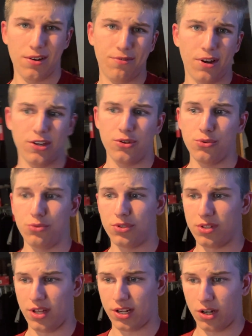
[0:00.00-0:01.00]
if I
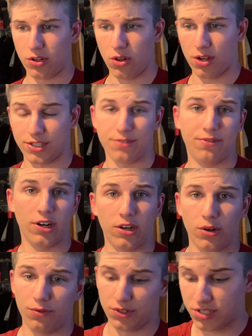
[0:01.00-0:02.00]
used like a
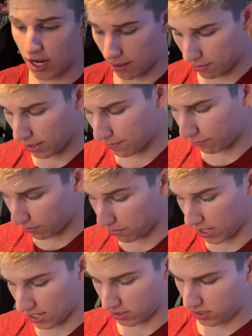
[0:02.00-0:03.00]
glossifier over top of them from
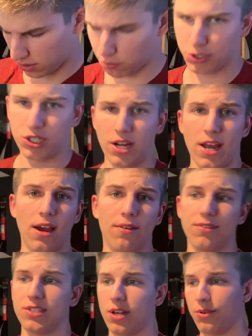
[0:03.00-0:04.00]
Plasti Dip, which I
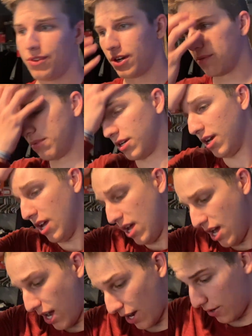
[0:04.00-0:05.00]
have, it's out there, but
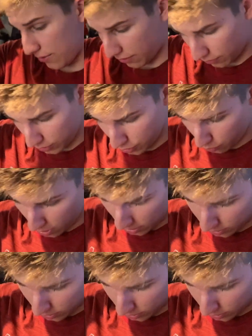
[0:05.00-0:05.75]
I don't know if I really want